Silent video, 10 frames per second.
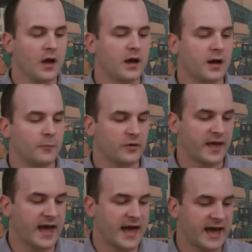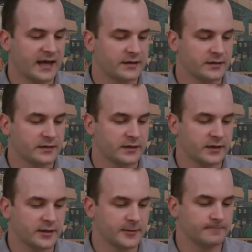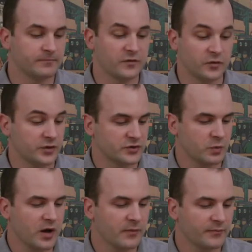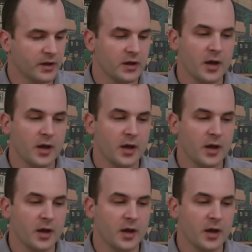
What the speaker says: Where they add fruit as well.